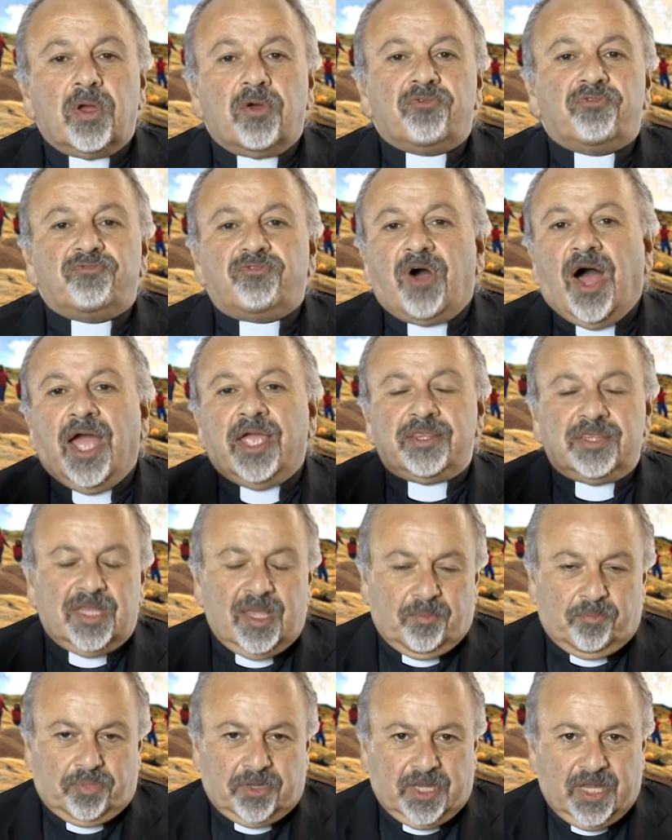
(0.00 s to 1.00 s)
find
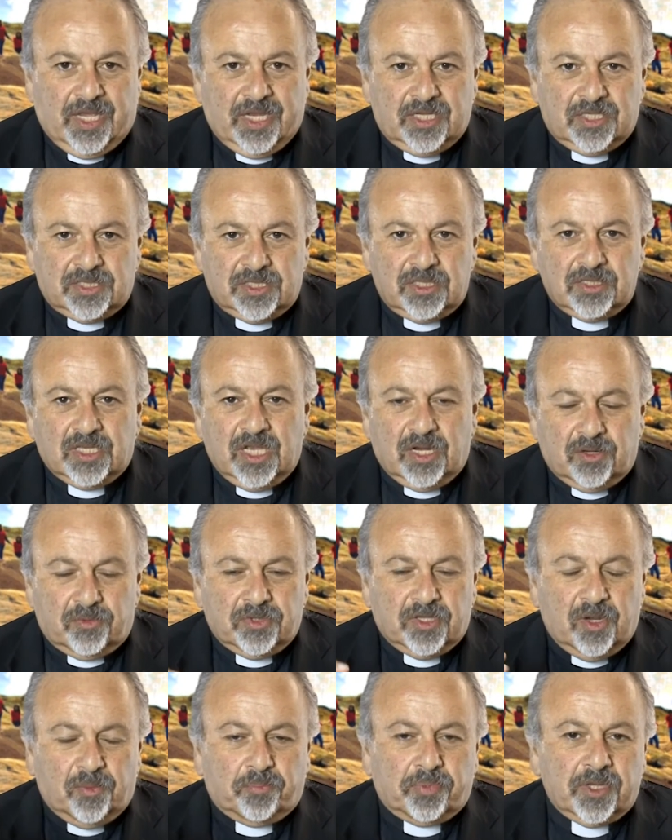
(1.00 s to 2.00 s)
them place,
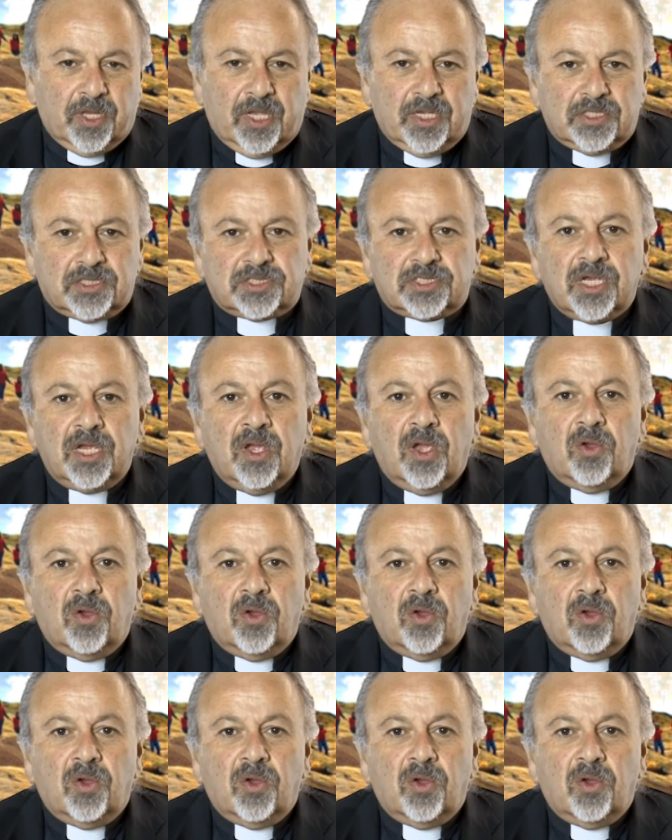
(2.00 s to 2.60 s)
their place